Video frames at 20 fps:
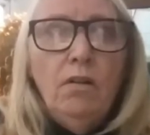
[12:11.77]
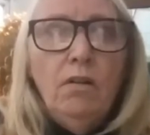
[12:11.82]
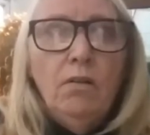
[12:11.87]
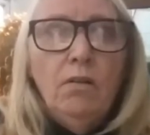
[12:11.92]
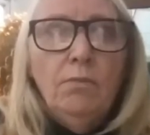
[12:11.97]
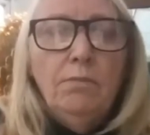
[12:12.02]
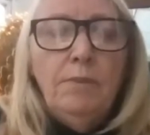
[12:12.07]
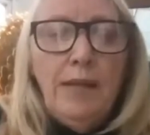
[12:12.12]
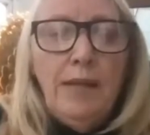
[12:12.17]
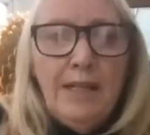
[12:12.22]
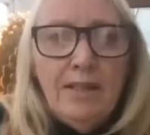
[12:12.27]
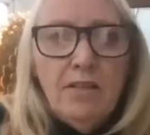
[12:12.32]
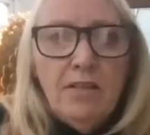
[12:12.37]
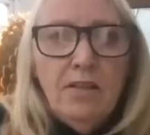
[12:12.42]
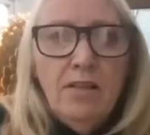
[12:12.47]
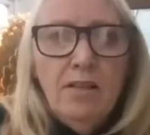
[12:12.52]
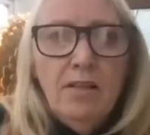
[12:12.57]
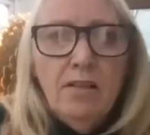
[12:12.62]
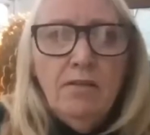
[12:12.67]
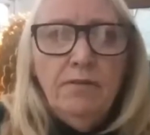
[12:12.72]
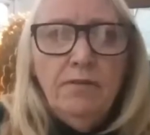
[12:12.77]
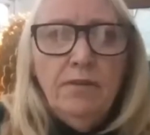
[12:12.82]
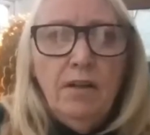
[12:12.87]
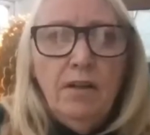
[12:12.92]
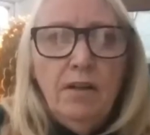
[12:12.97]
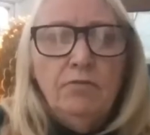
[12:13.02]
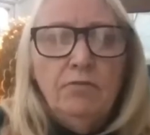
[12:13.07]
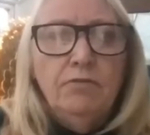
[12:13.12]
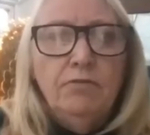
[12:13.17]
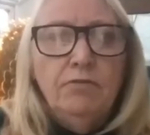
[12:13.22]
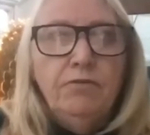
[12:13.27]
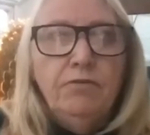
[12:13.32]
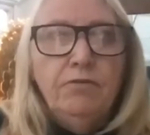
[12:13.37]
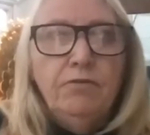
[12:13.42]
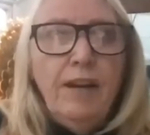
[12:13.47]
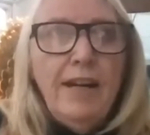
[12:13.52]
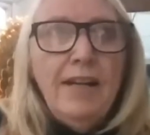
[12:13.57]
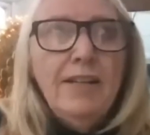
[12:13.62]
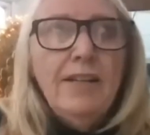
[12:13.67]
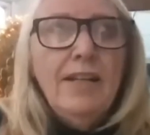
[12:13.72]
pictures of red
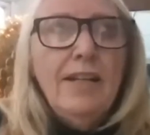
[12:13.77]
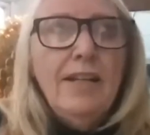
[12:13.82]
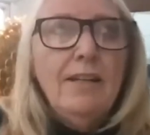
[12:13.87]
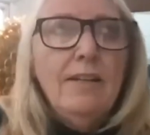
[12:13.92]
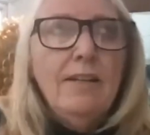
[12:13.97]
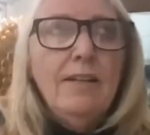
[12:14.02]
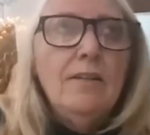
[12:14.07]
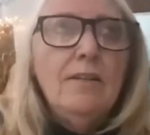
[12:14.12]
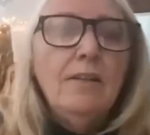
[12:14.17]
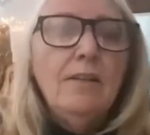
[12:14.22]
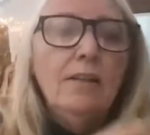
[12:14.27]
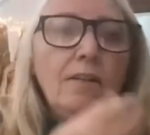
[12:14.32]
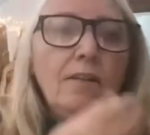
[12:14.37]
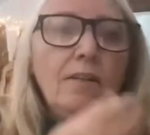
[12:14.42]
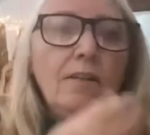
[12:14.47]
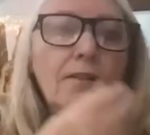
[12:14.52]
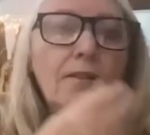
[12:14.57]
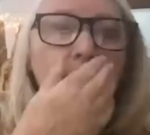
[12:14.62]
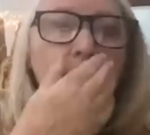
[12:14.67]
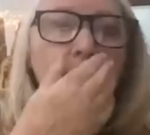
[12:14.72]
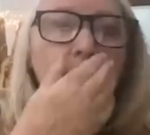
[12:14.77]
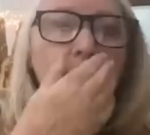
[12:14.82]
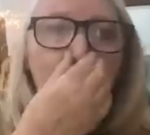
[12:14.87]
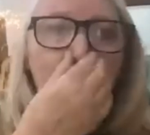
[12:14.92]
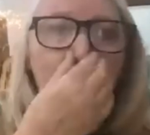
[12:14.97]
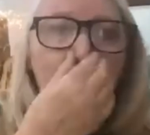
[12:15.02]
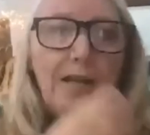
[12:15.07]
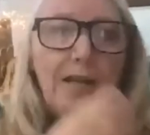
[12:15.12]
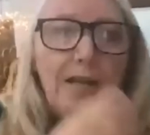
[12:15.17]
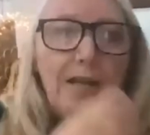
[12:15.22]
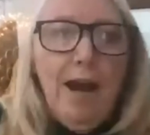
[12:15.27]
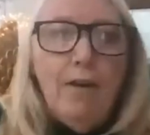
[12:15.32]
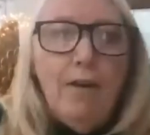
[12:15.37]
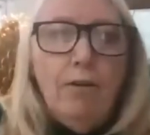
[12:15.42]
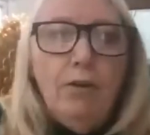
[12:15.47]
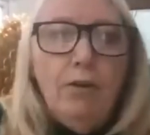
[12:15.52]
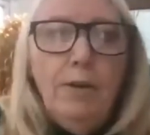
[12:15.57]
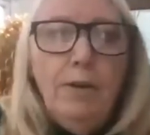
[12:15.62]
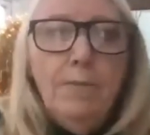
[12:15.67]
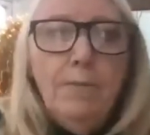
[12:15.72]
Indians and
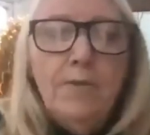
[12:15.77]
Arabs.